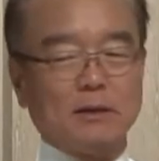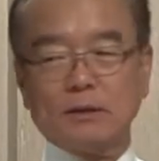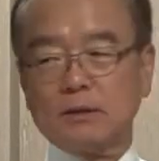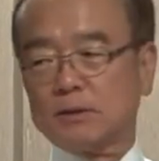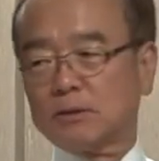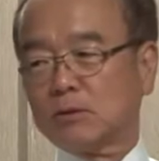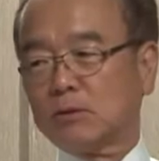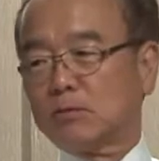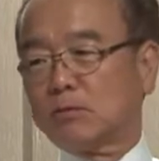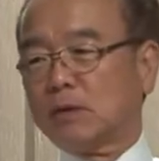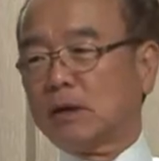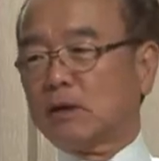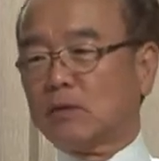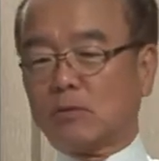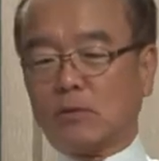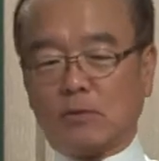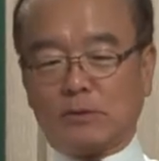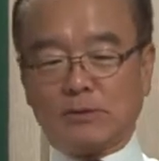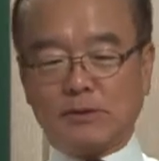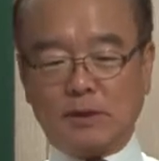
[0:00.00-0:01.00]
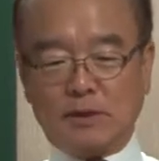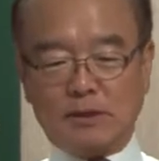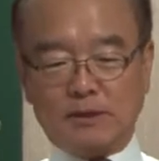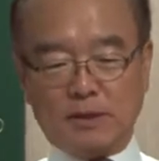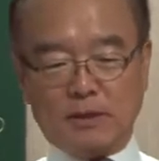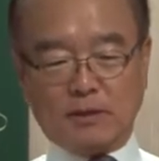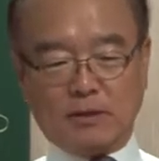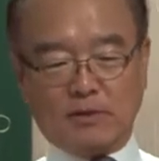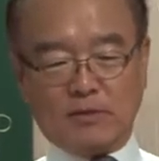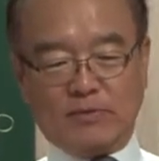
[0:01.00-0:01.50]
So a bottle of water sells
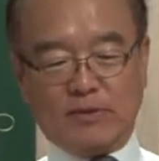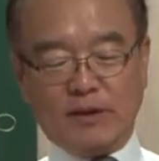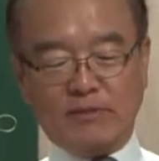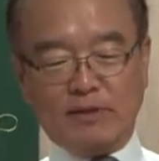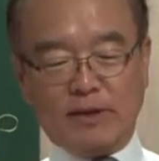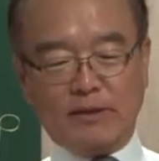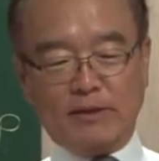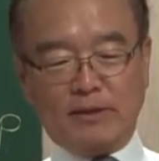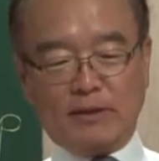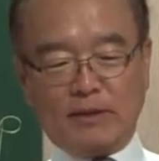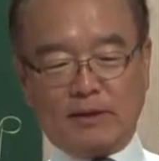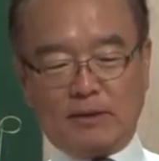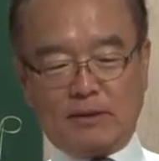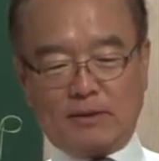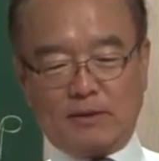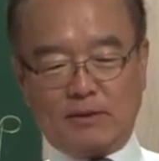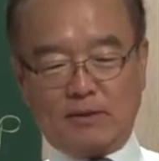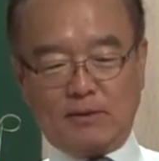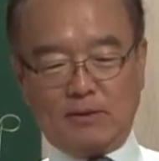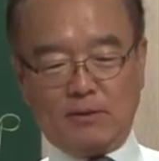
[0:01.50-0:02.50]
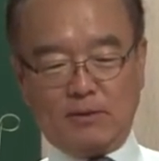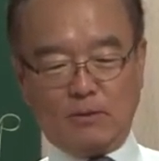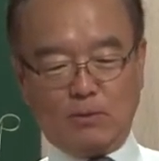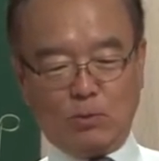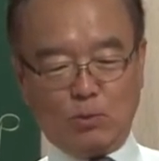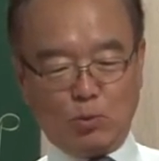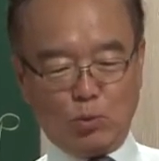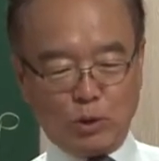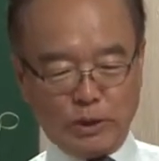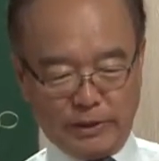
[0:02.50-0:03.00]
at 500
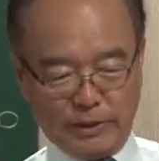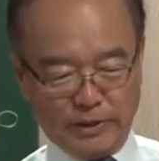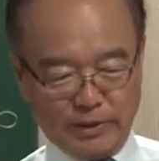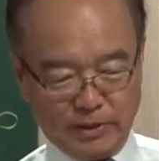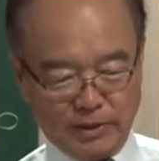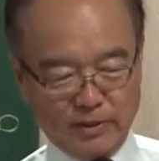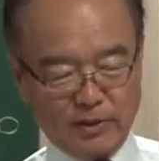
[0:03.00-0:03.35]
won. Okay.